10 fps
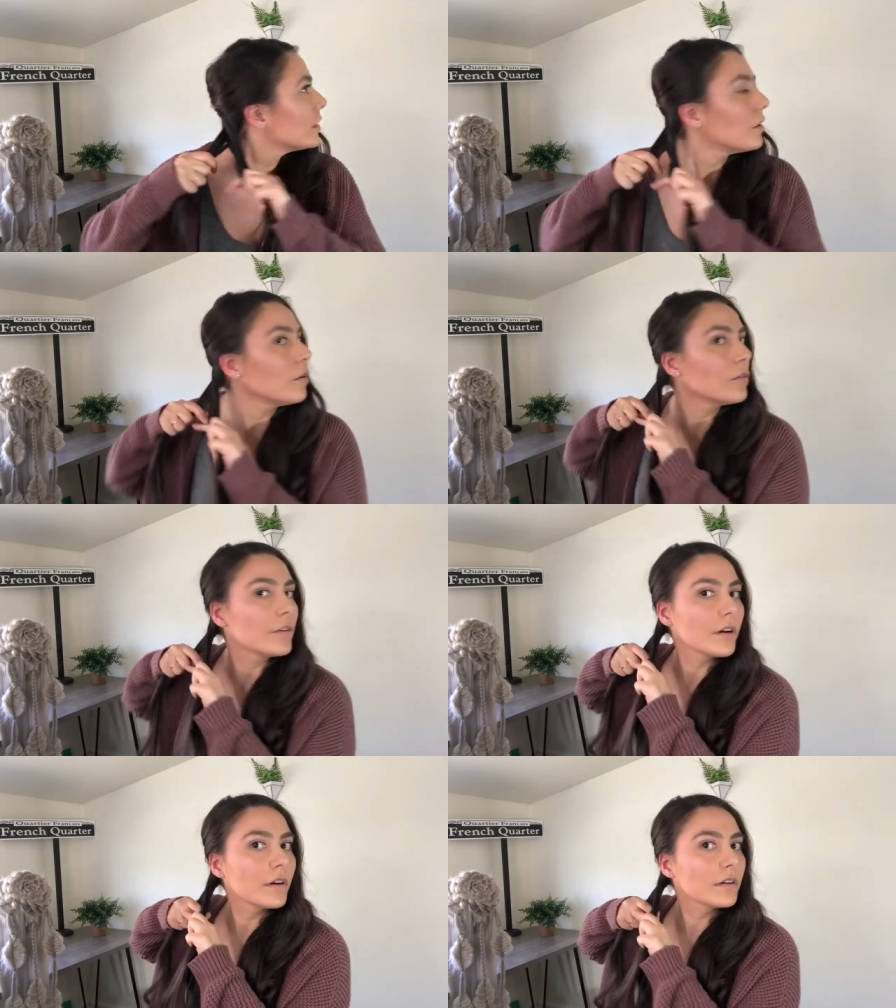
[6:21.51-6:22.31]

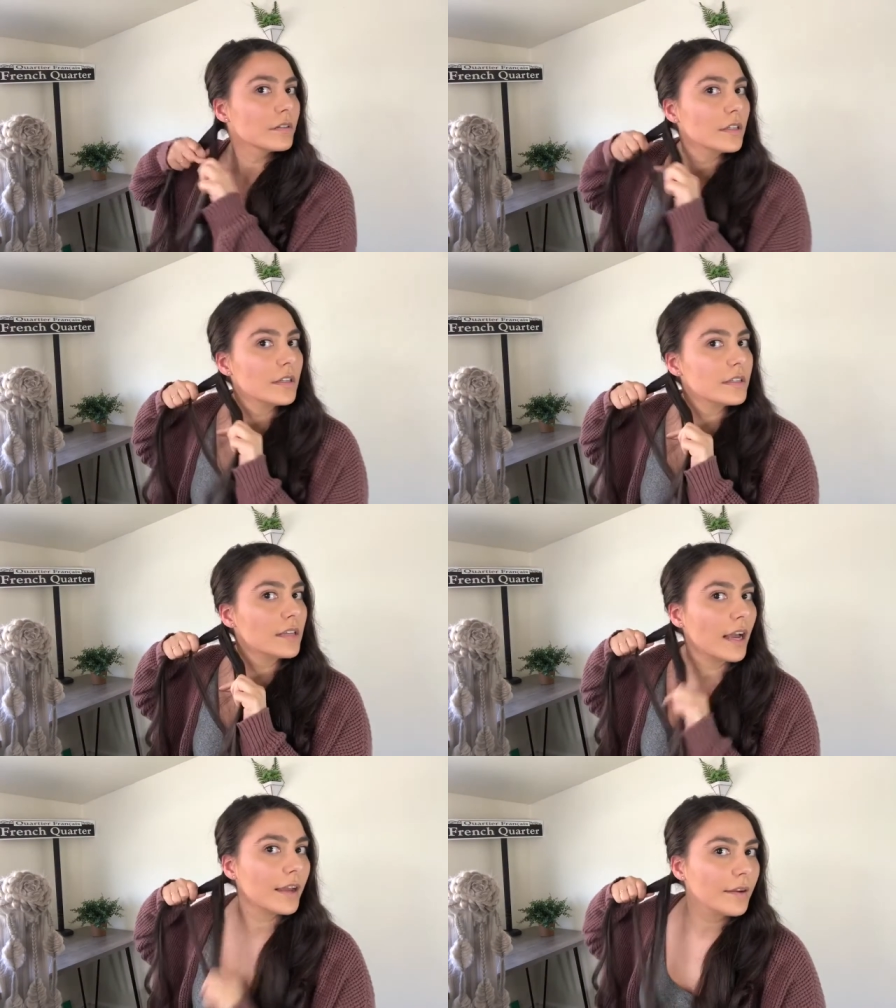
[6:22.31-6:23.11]
over to this
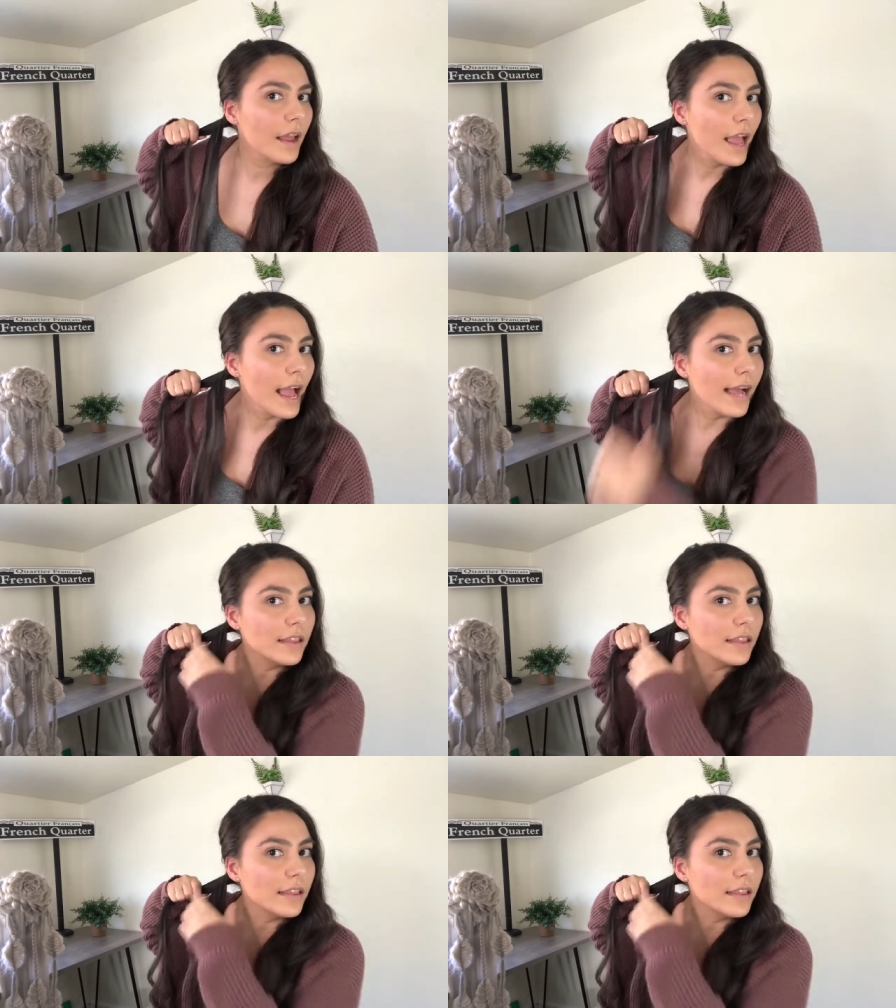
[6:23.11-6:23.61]
side, and